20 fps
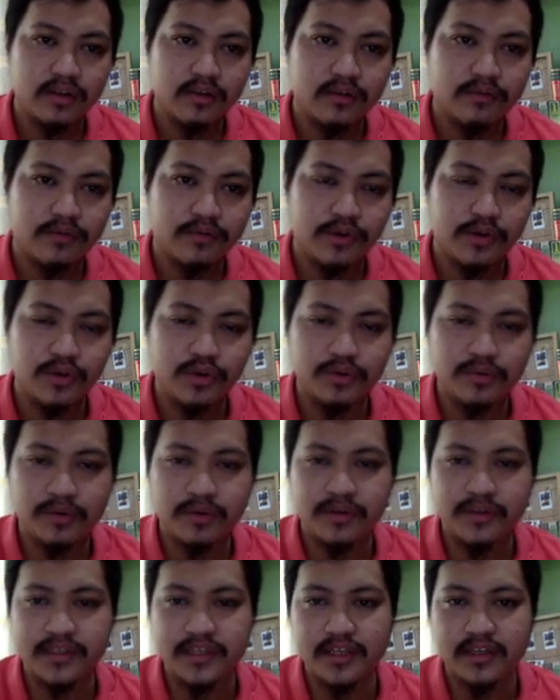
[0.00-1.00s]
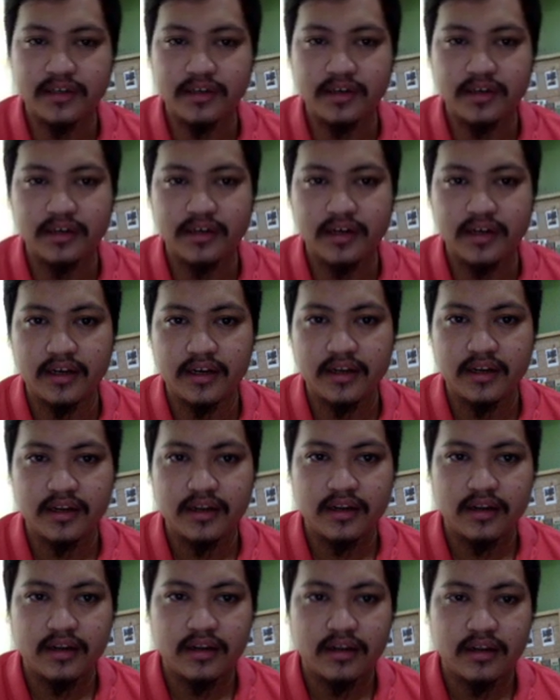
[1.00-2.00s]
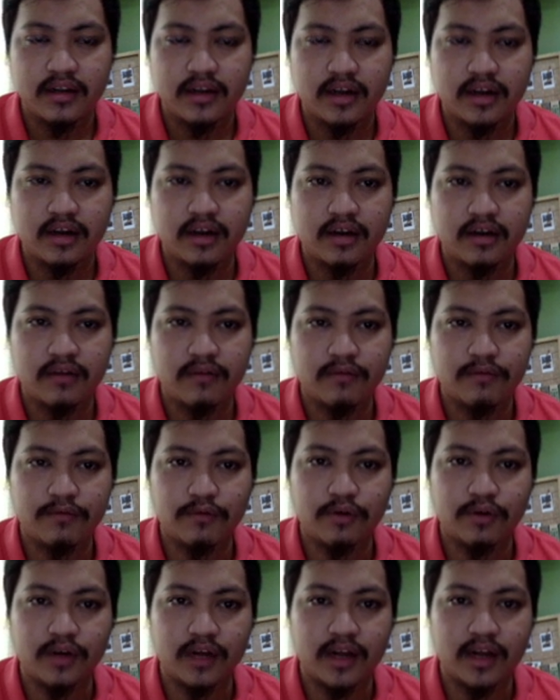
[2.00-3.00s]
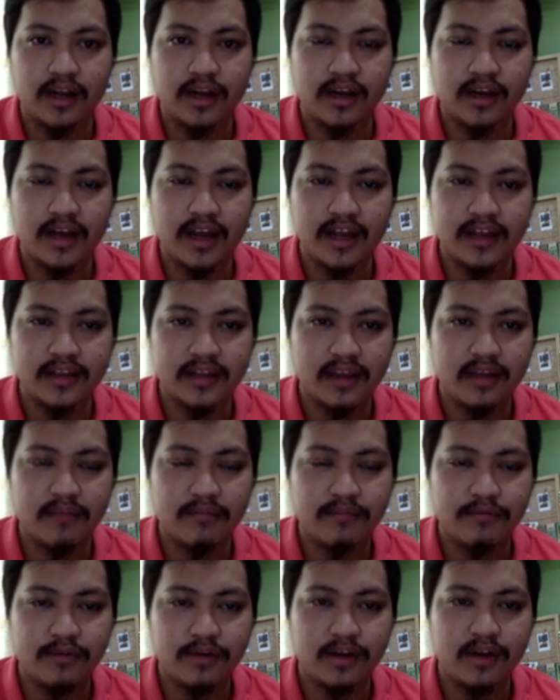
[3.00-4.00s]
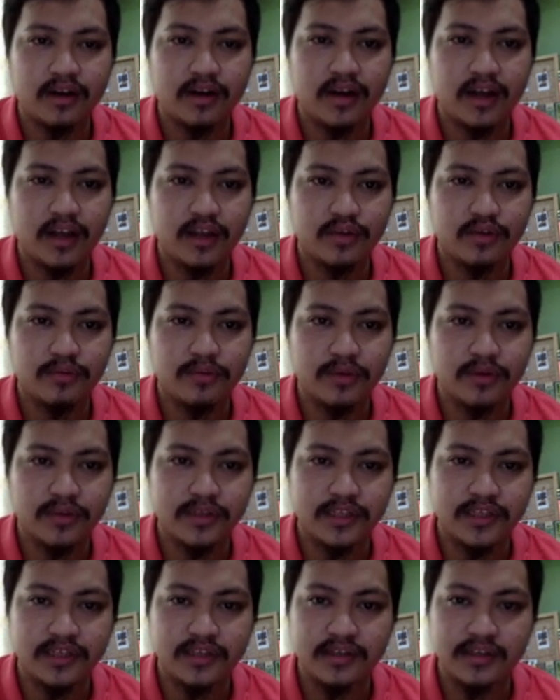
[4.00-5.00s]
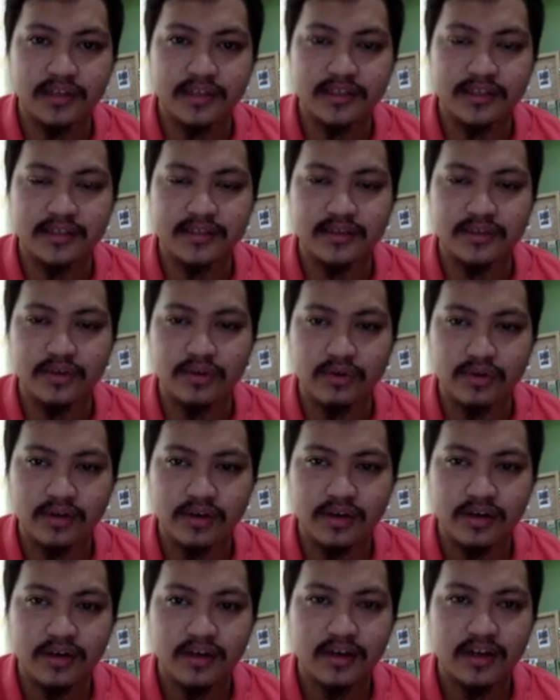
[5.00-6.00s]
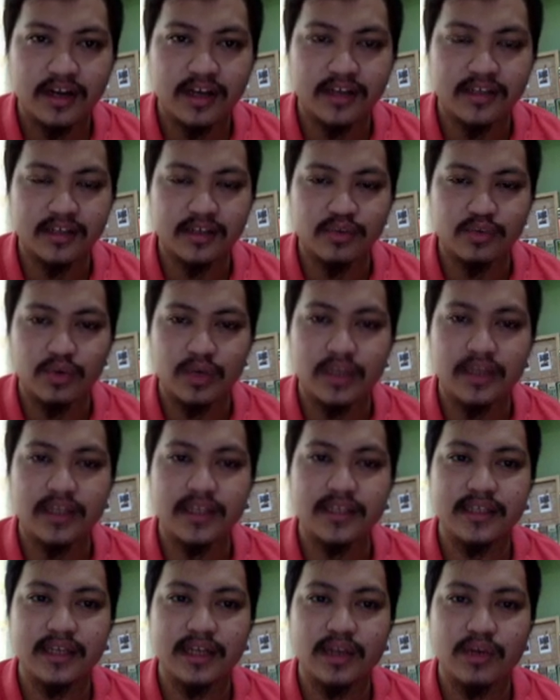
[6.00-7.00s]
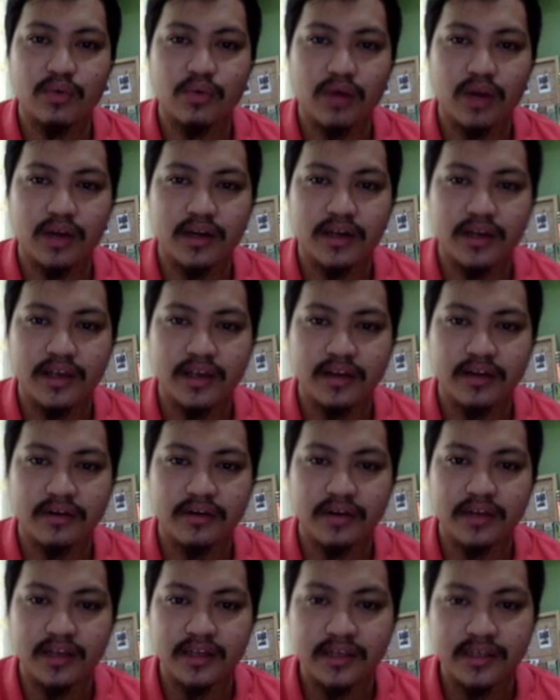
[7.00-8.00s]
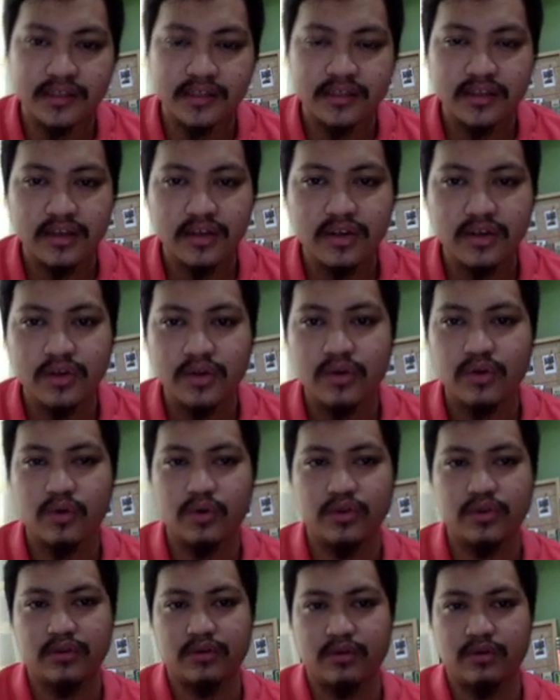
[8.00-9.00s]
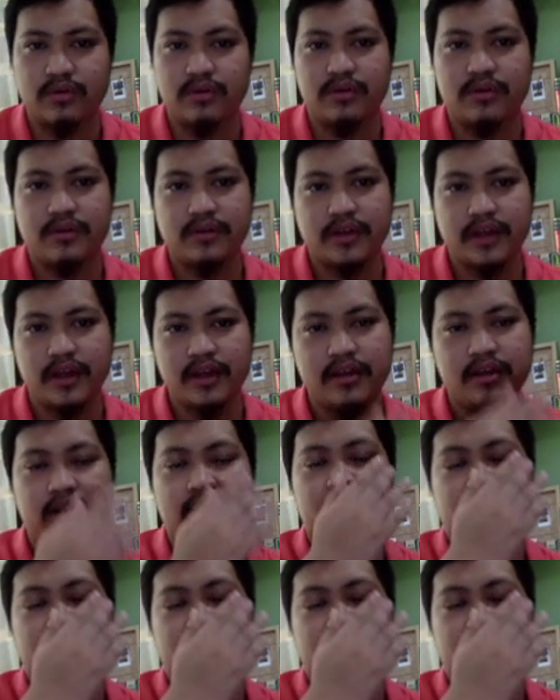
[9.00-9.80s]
for you to be considered an item, for a right to be considered as your asset. What is required here is control. Okay,